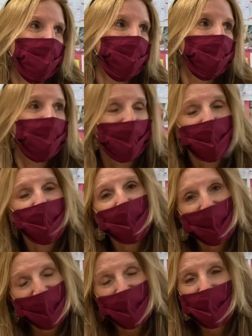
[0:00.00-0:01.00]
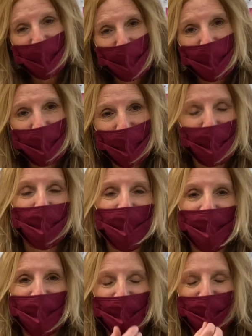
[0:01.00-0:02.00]
probably some of you
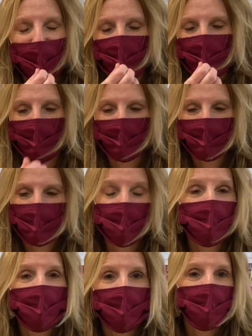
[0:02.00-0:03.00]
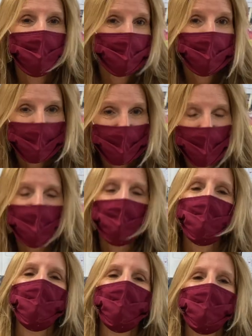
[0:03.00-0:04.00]
will get me in the
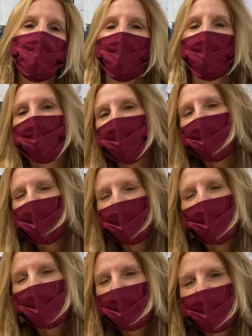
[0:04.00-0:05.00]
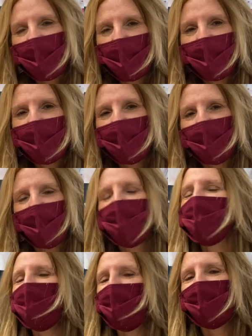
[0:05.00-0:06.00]
fall. I'm the really old lady here, so
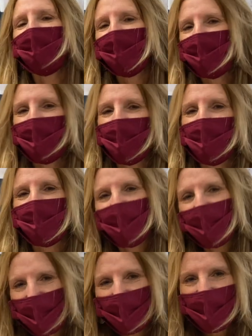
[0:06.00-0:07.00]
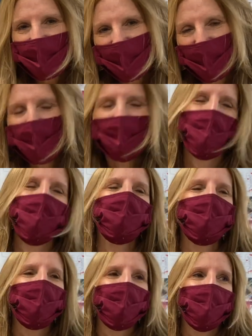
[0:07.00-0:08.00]
sorry if you end up with the oldest lady, but
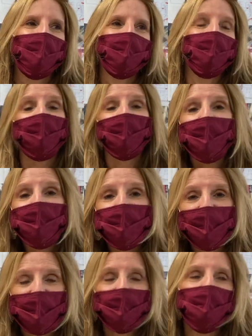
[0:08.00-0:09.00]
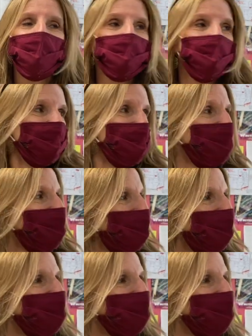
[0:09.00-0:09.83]
we will have fun. This is our